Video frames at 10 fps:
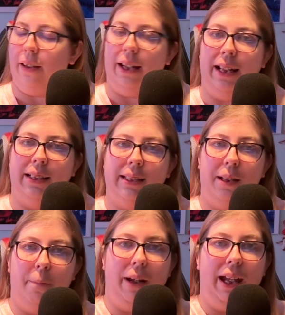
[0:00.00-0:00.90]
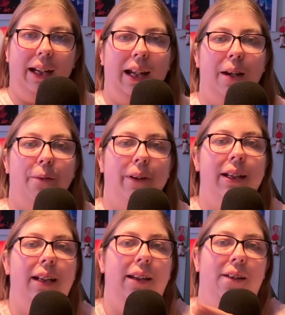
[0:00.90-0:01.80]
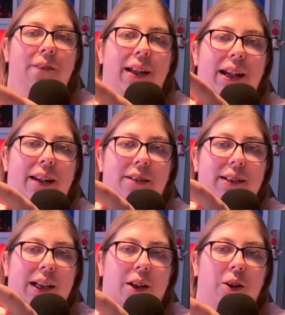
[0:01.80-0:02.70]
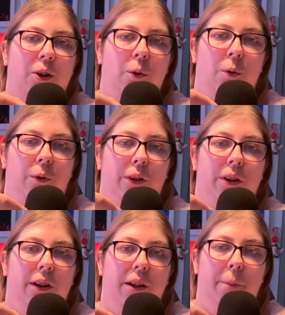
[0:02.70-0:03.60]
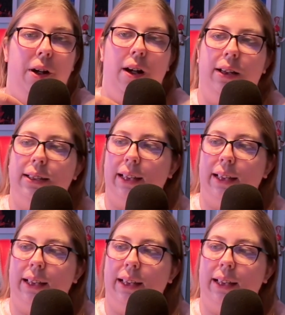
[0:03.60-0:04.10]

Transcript: That's the back. I really love that there's like gold on the box.